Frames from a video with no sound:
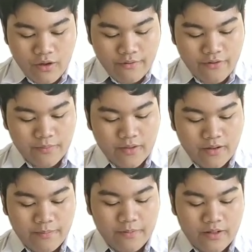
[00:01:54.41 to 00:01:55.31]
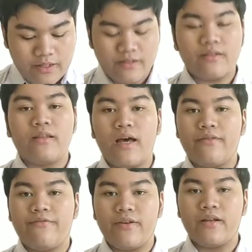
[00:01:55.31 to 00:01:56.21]
from the police
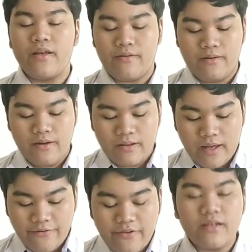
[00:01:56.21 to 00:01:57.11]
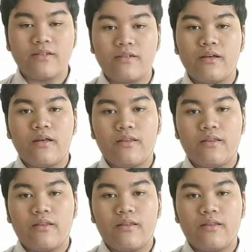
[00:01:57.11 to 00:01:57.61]
that feels